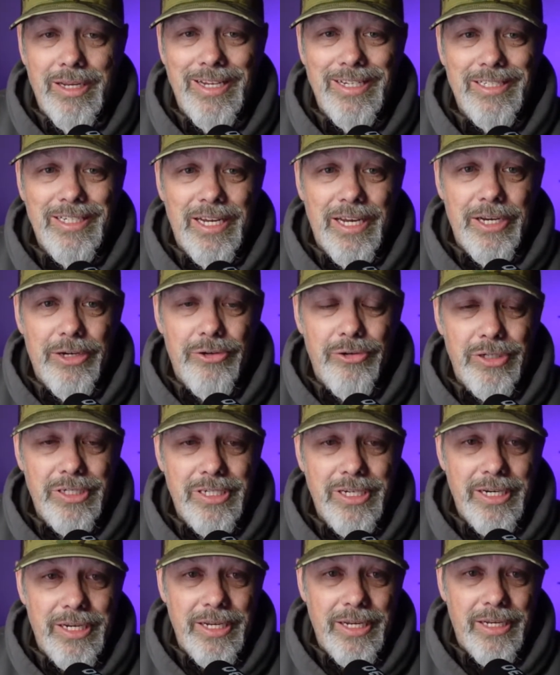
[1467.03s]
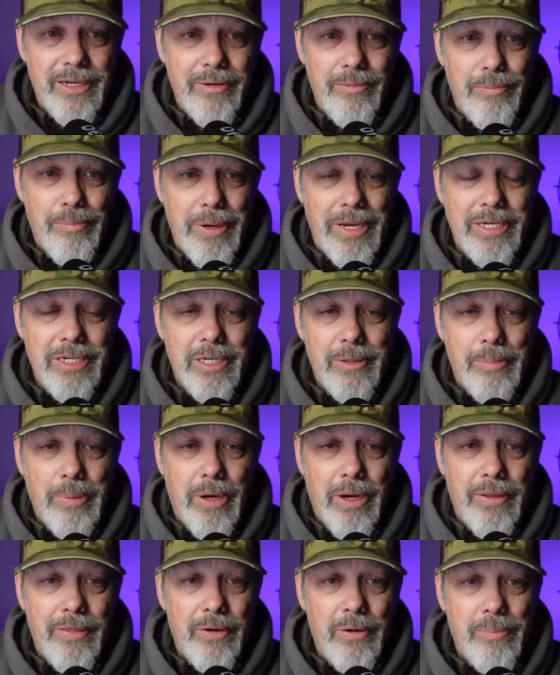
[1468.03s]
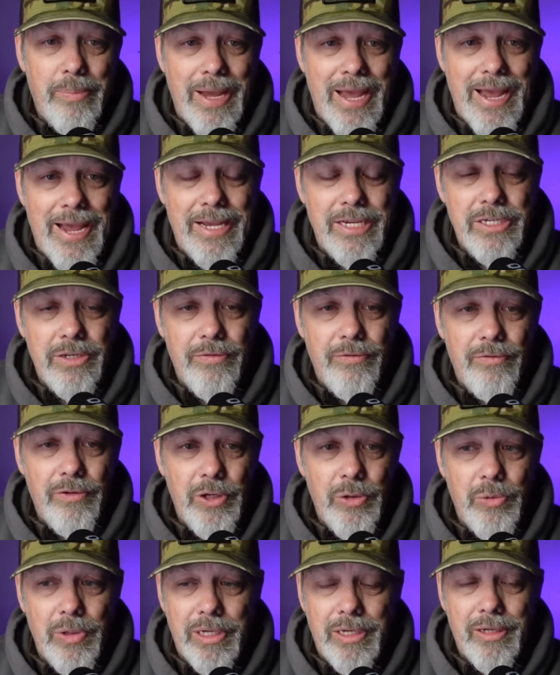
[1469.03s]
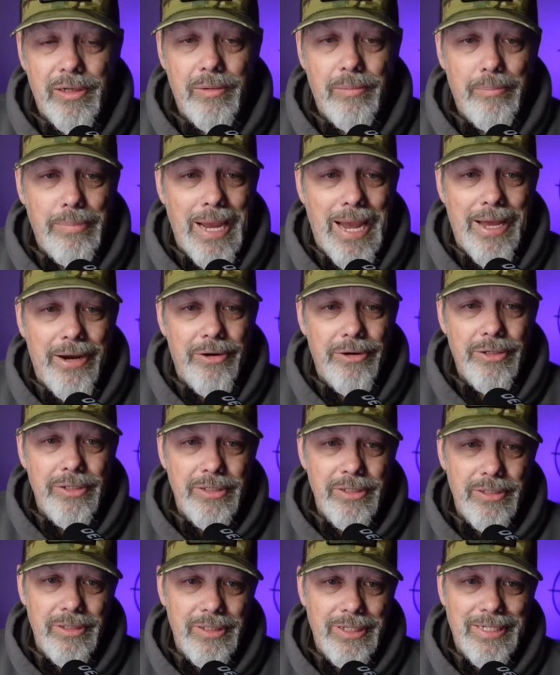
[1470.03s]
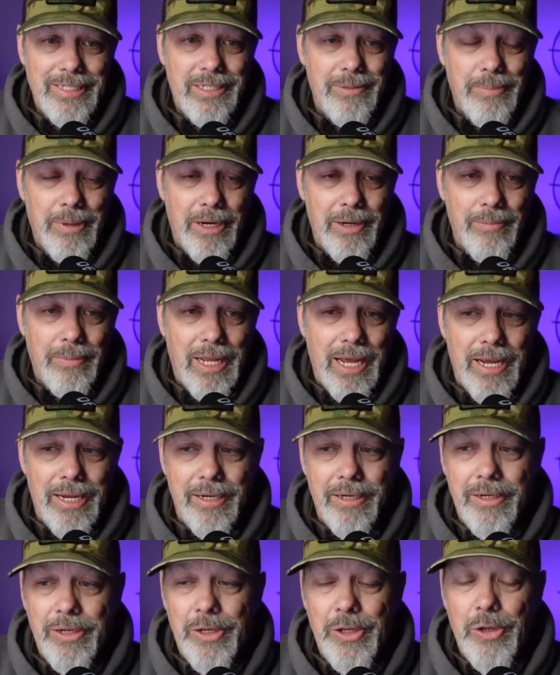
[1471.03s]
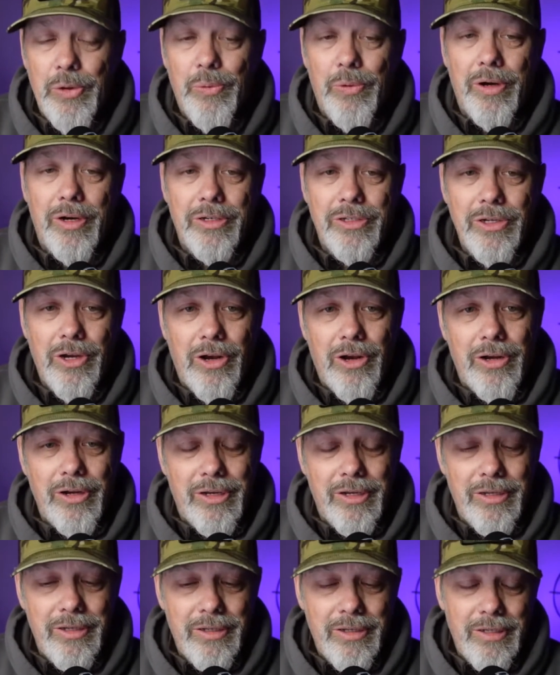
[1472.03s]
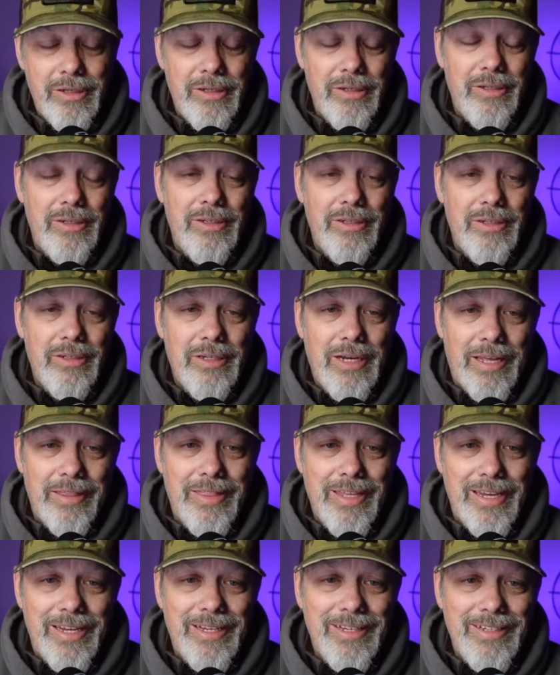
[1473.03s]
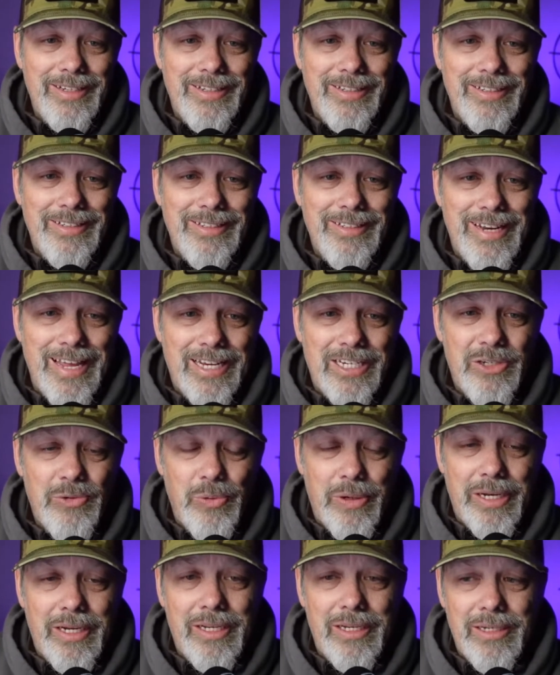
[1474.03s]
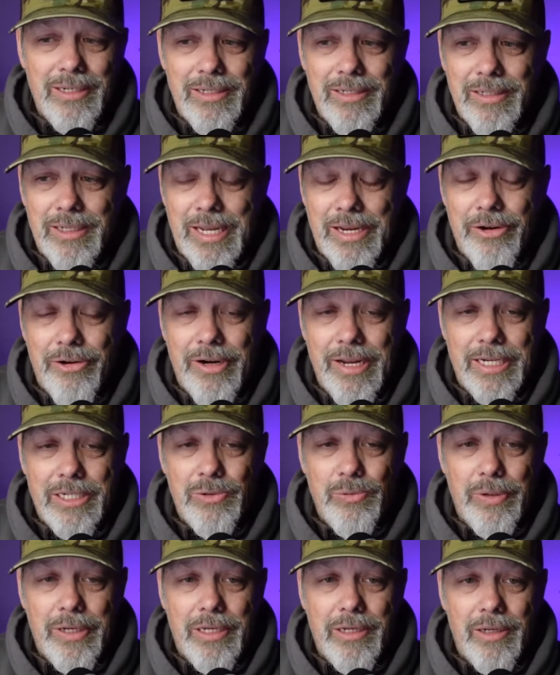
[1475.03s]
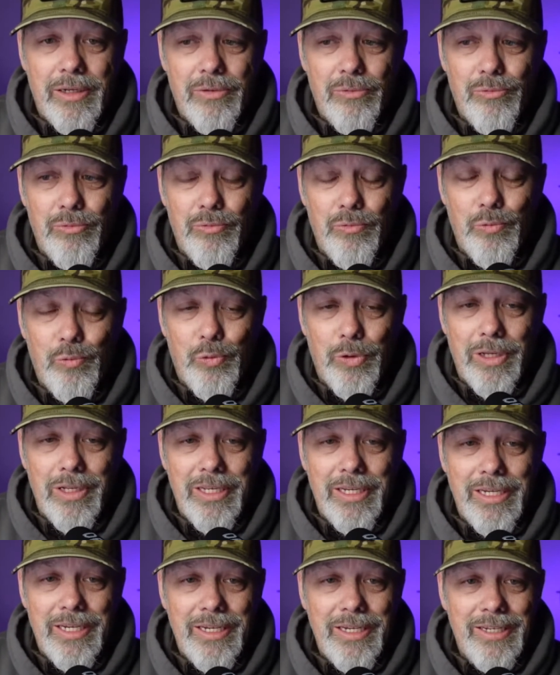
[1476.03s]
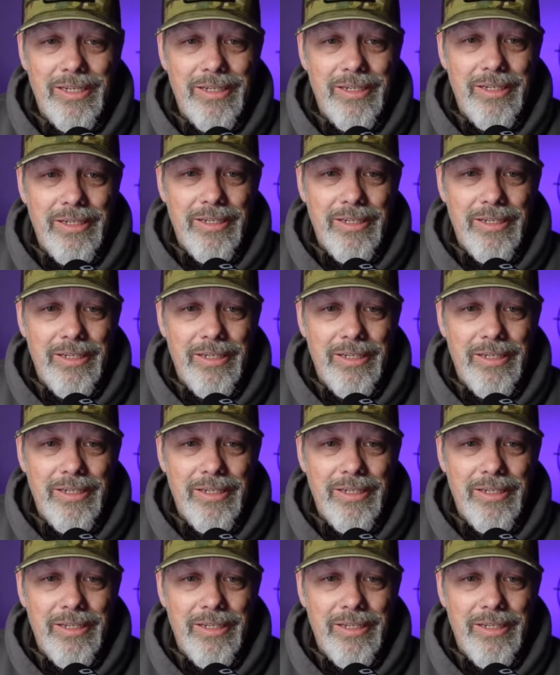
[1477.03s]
is interested in based upon their past viewing patterns. That's the bottom line. We're going to talk, I think, later next week, really